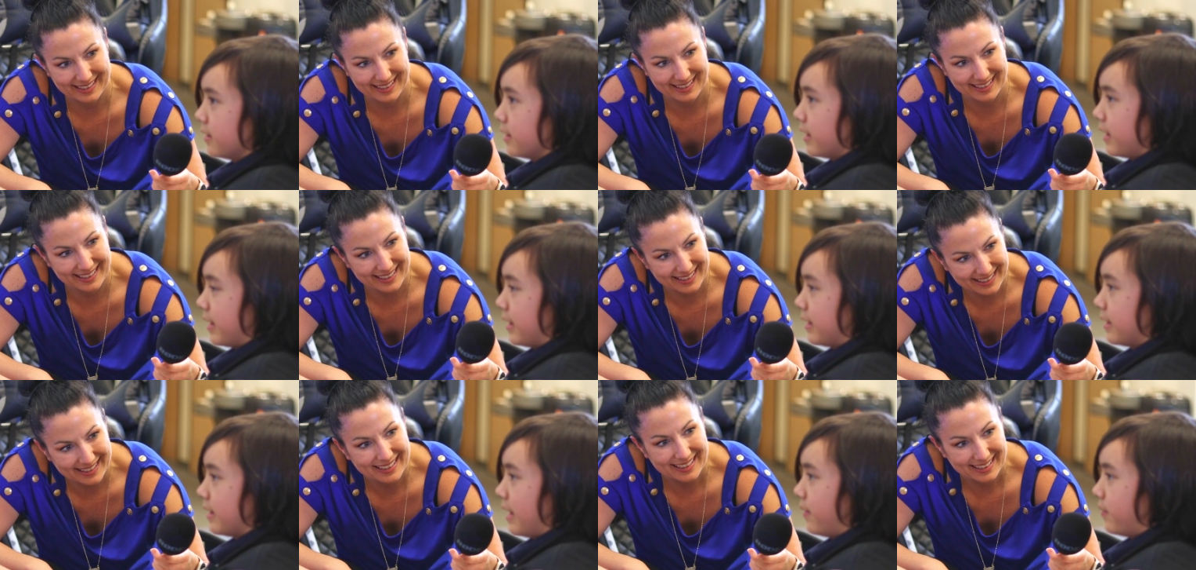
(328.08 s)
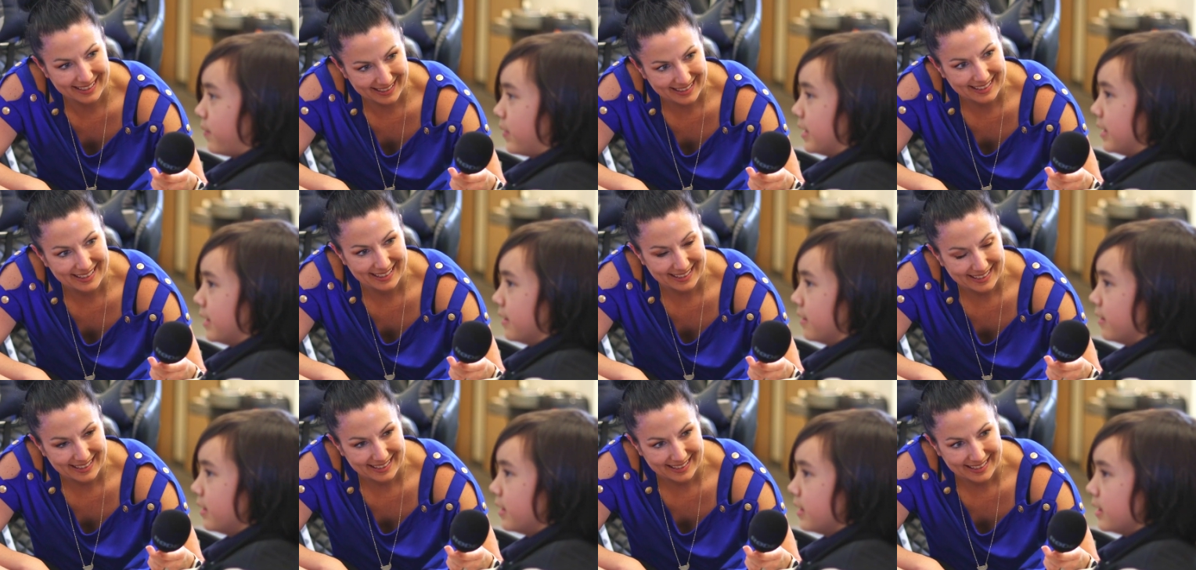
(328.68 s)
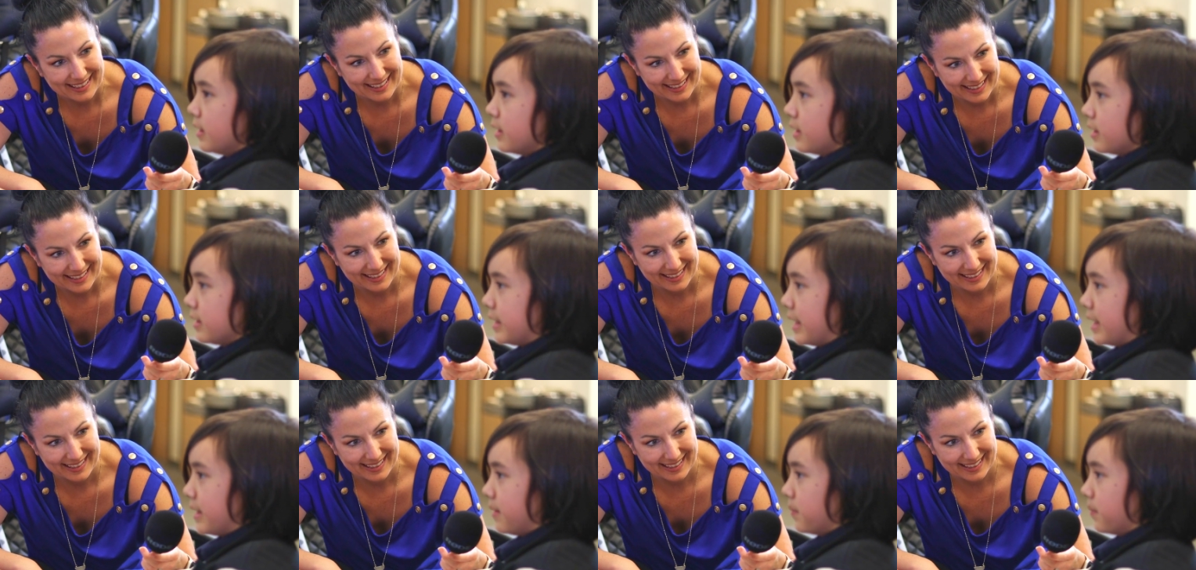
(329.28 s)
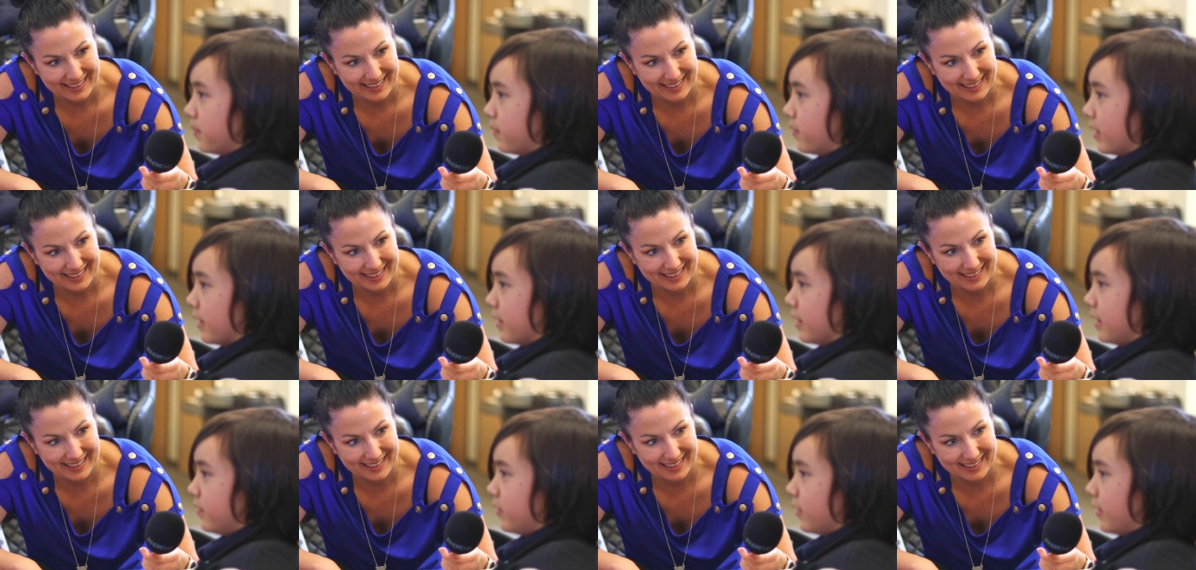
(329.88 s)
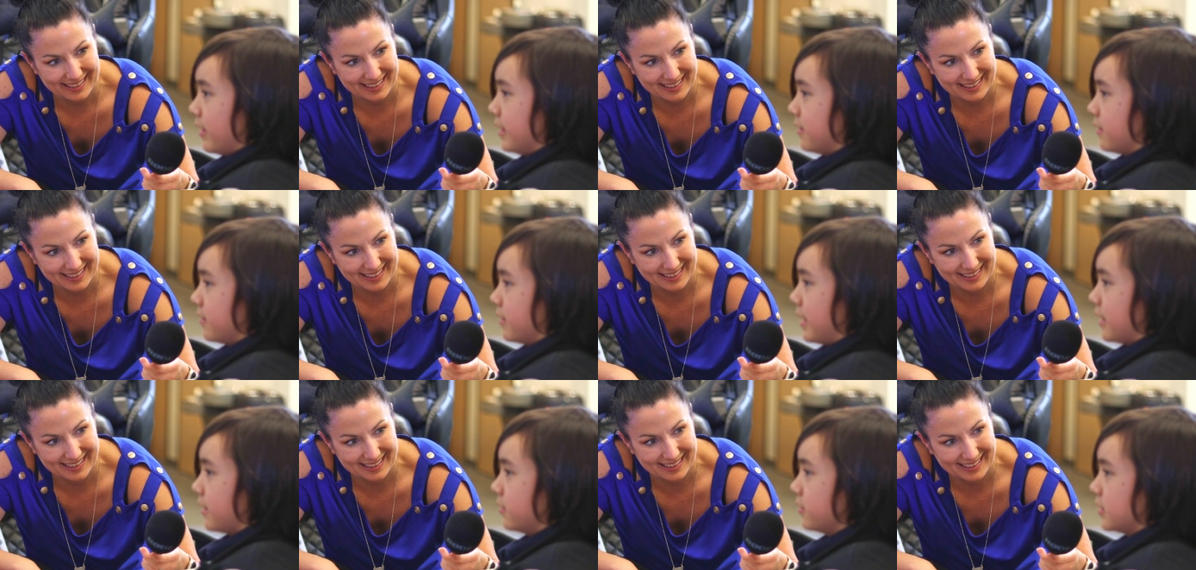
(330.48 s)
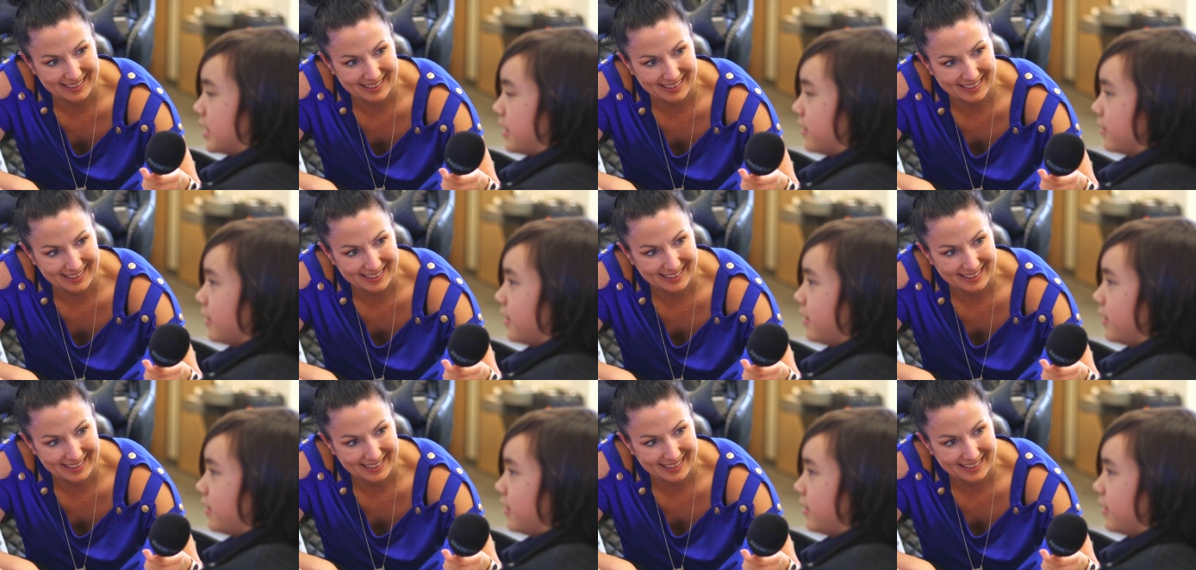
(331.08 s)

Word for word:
Speaker 1: like that one game where if your internet goes out